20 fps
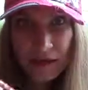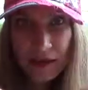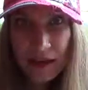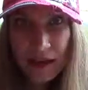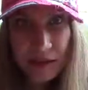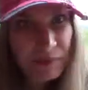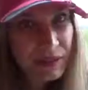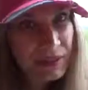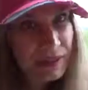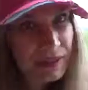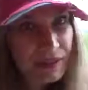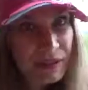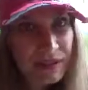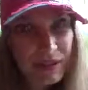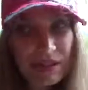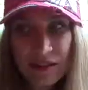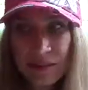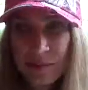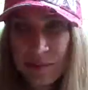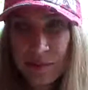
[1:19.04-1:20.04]
I mean,
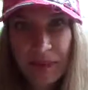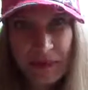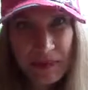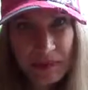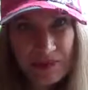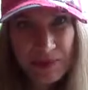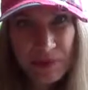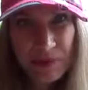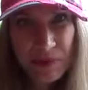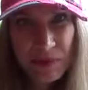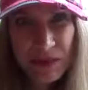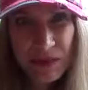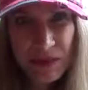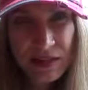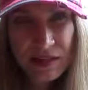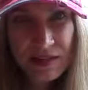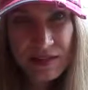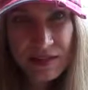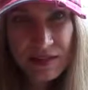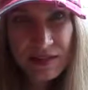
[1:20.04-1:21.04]
because that's what it
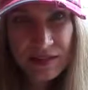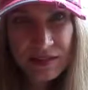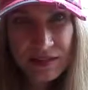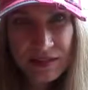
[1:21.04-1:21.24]
is.